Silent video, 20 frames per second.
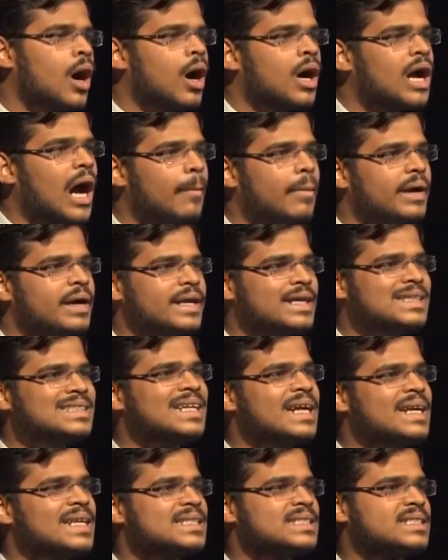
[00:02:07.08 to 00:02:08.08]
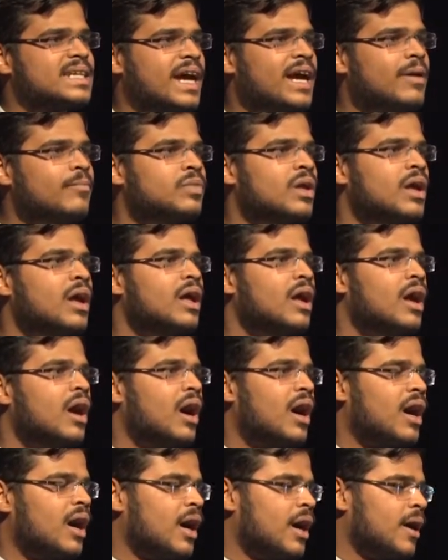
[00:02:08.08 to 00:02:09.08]
committees, let us say,
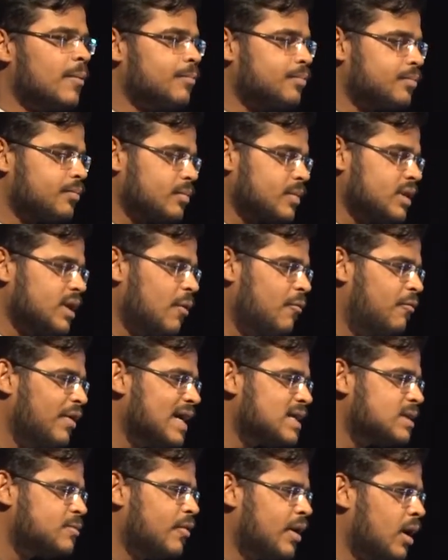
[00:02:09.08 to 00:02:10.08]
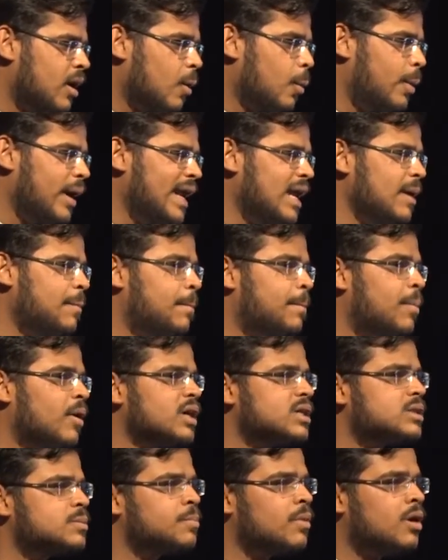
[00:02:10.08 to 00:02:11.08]
the very
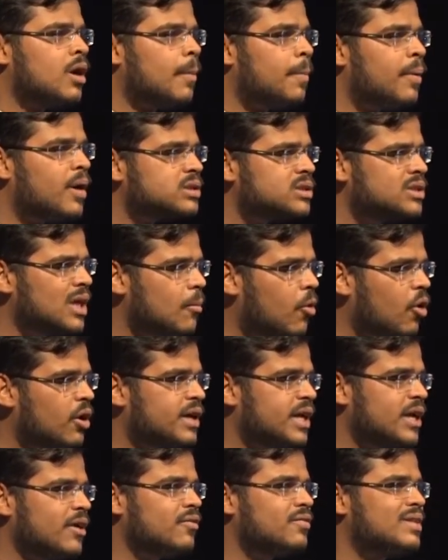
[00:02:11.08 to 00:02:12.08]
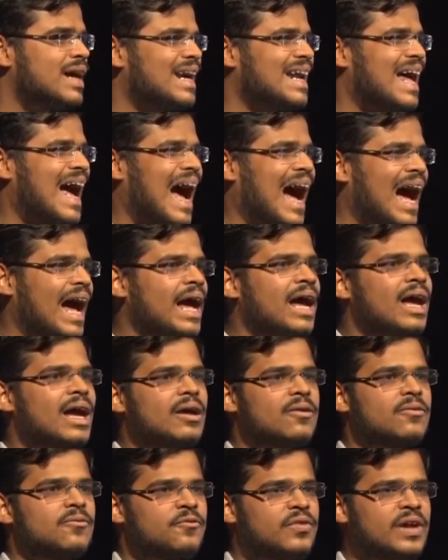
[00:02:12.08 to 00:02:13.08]
personal motive that I
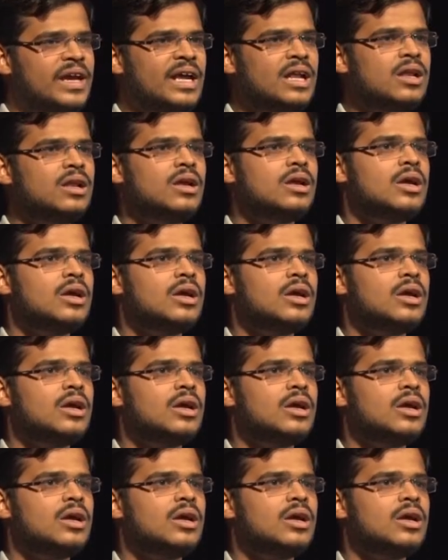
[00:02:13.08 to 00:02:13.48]
feel